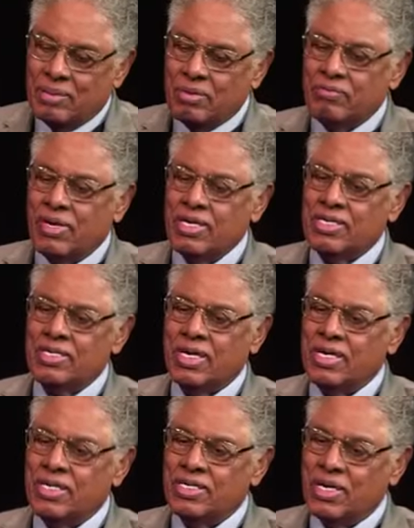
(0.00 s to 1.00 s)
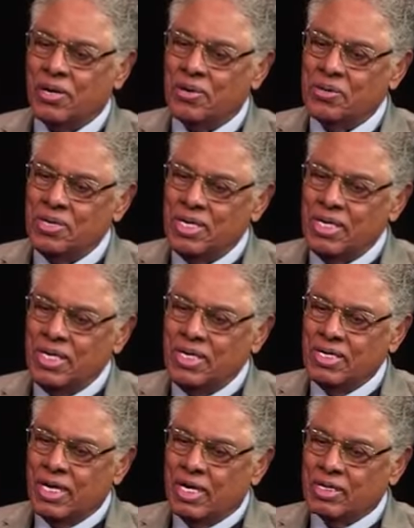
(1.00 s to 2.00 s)
a number of other studies show
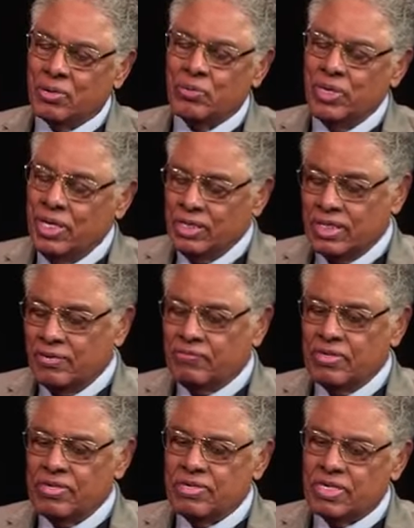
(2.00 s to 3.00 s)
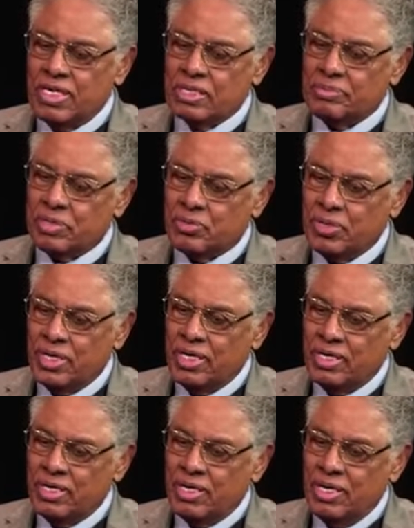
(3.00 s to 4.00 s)
that the real difference is
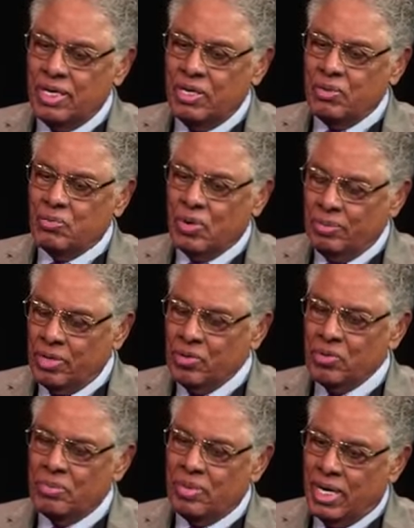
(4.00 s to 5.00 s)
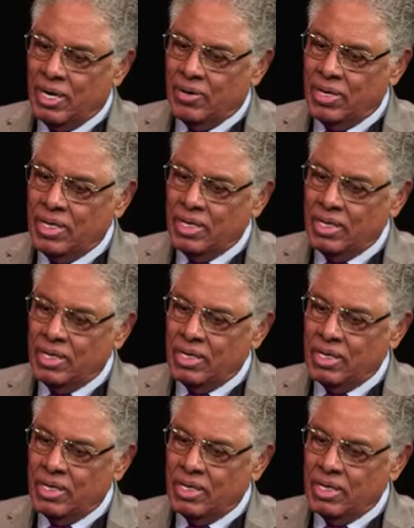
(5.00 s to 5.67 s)
between women who are married